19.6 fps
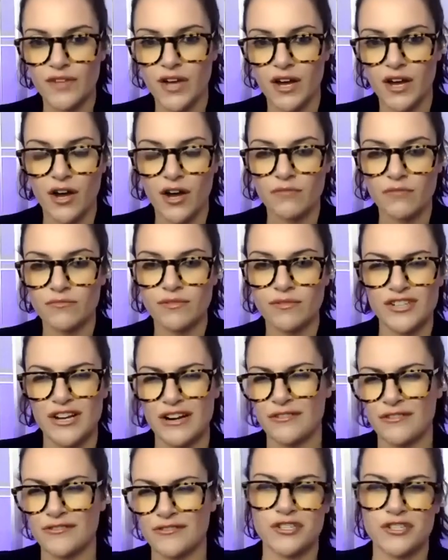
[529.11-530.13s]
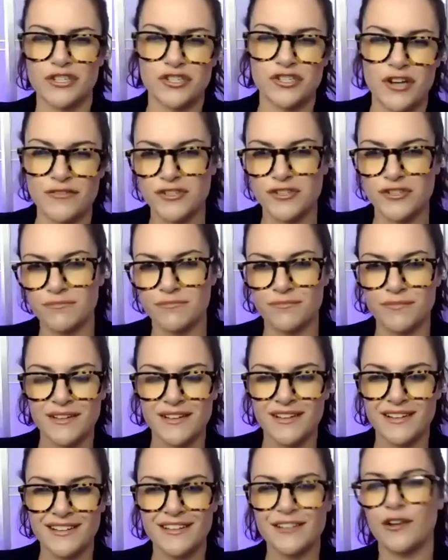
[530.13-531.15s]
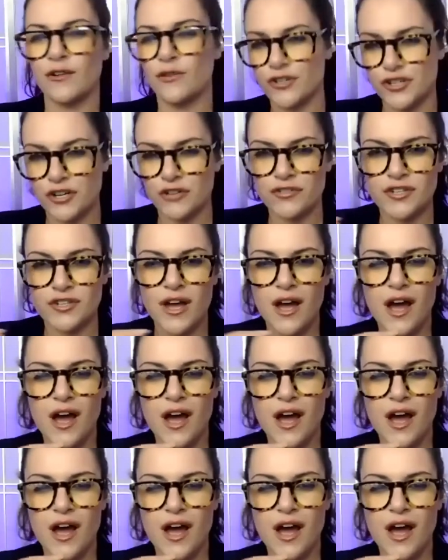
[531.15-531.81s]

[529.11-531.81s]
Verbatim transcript: Uh, I don't know if she's a chef. She, you know, her shows.